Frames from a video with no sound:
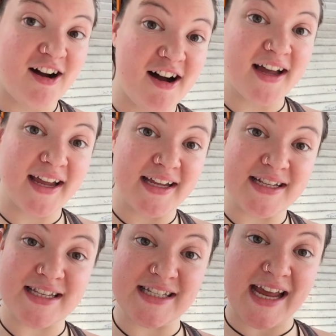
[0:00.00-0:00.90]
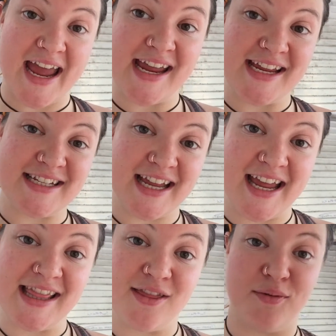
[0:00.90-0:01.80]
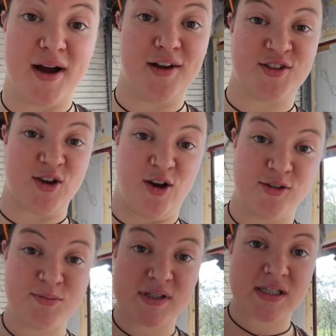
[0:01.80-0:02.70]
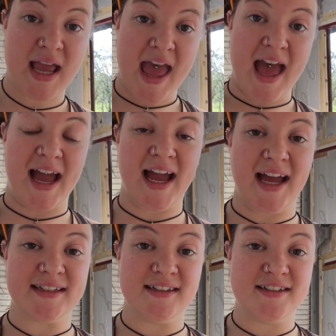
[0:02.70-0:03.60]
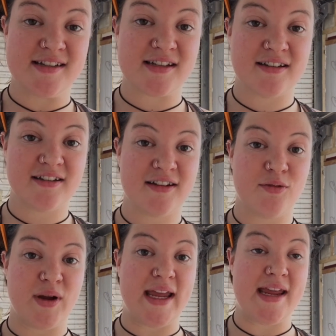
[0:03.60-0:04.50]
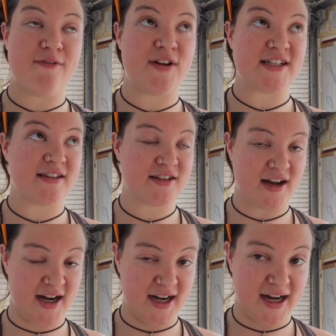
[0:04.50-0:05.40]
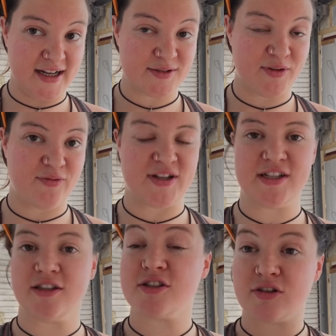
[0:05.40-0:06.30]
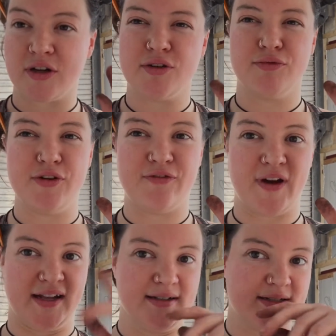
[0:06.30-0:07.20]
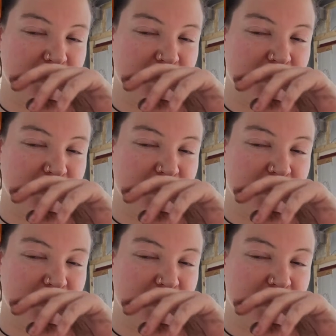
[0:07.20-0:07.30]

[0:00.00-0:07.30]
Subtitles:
I stayed in the workshops and we fitted the skylights, we fitted the roof vents.